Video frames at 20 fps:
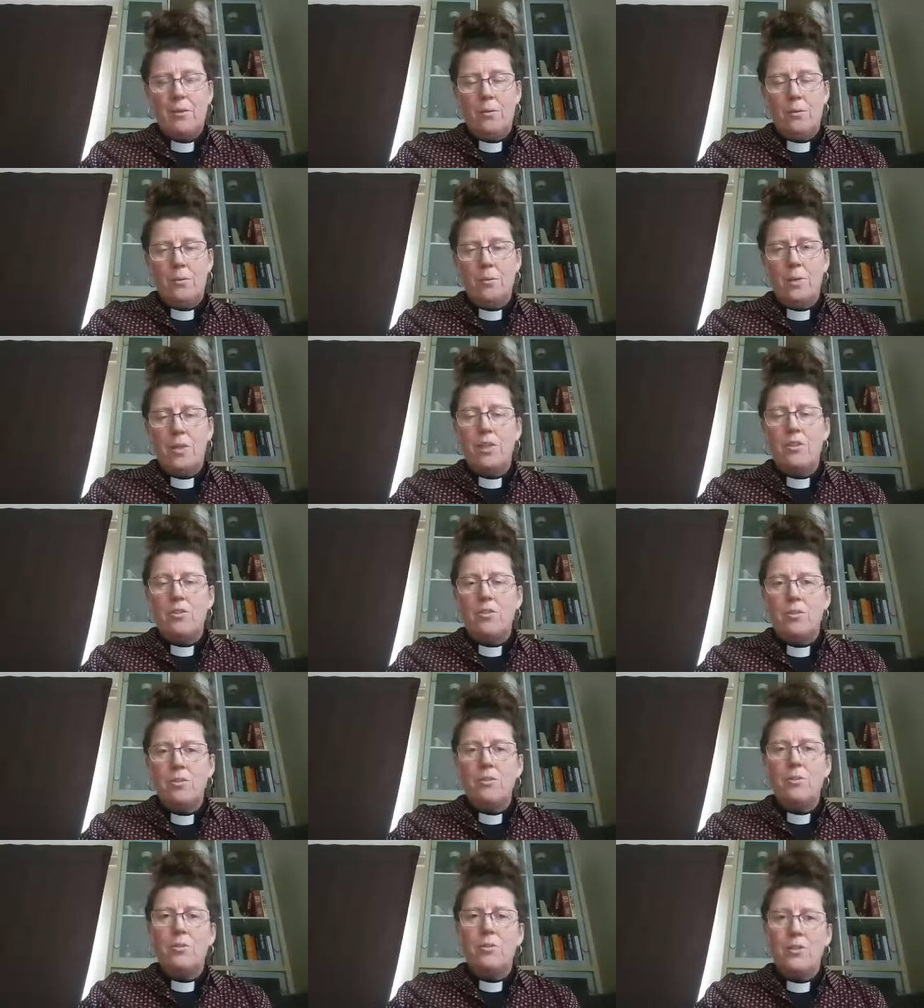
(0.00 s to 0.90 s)
we
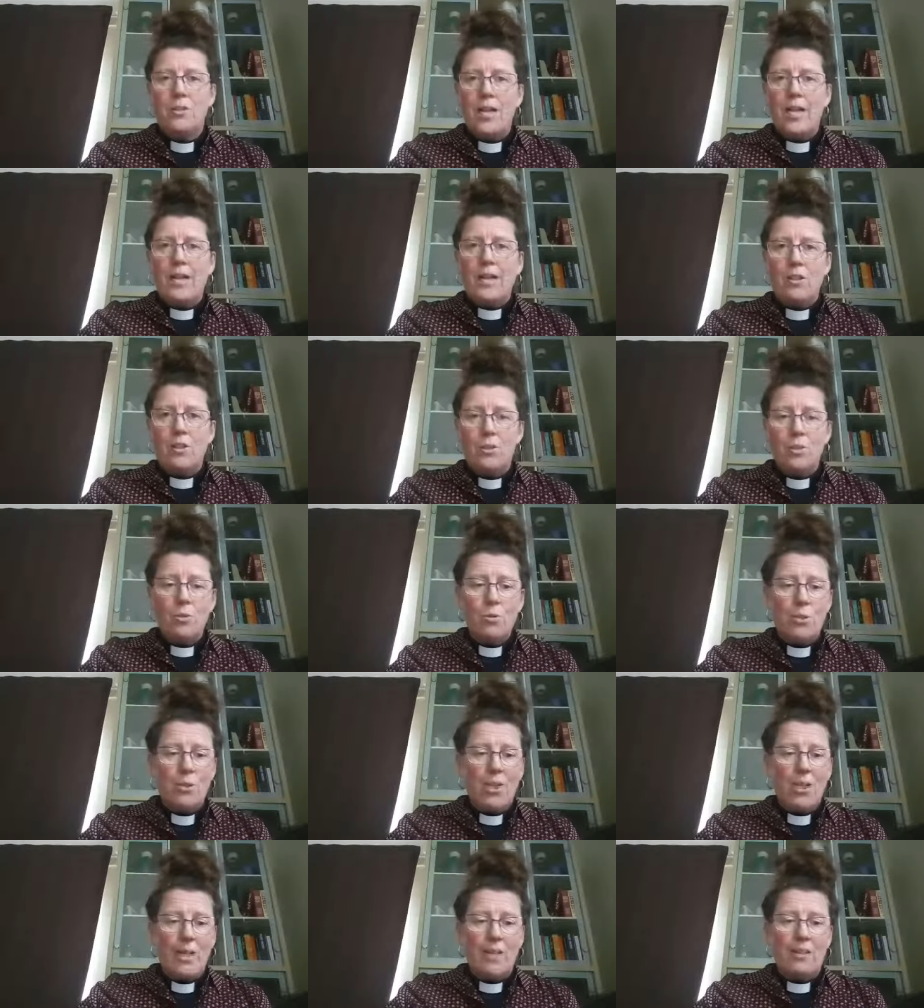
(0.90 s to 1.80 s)
too say and do
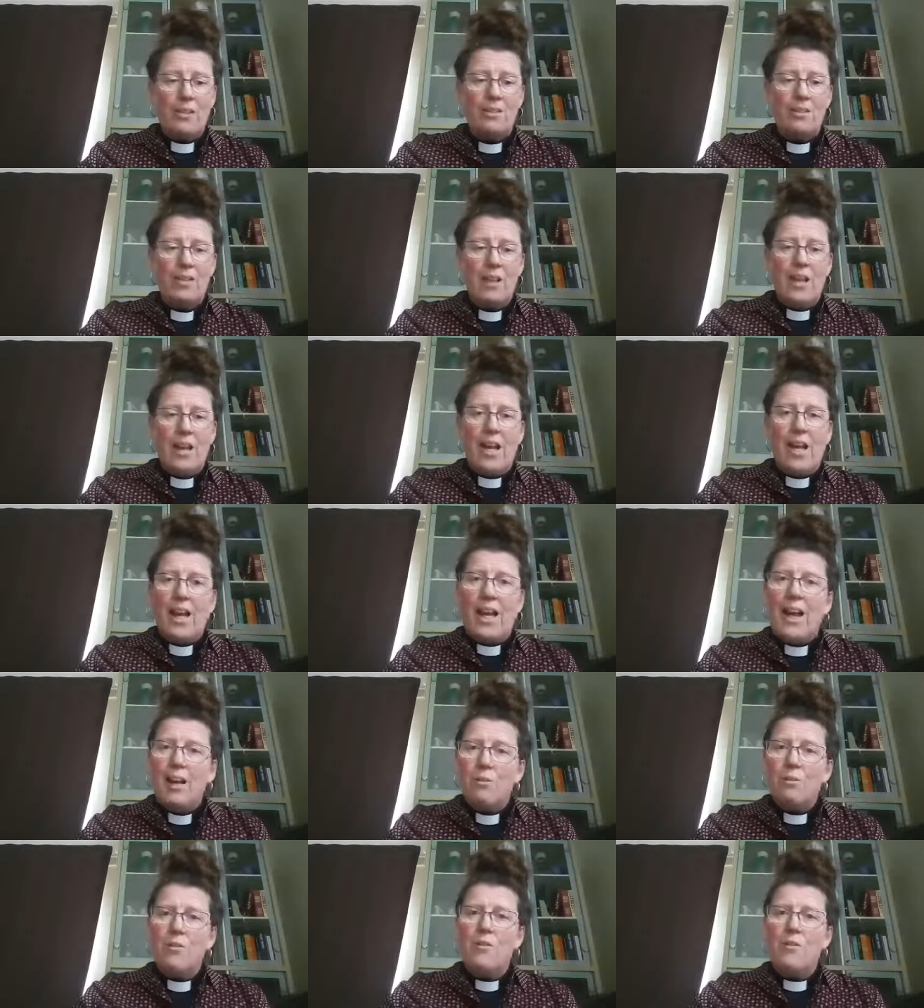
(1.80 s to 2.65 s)
things out